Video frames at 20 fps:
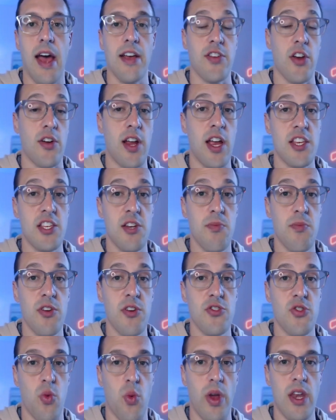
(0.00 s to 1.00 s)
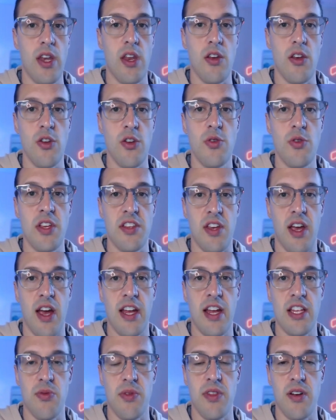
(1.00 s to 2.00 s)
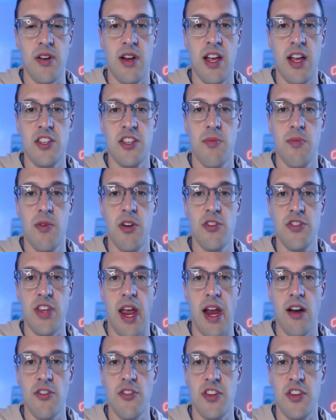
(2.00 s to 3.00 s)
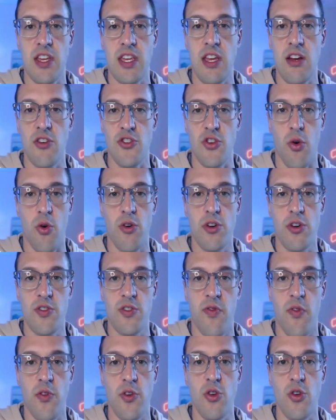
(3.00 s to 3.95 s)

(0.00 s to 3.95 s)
As our customers win new designs with their customers, Aehr secures orders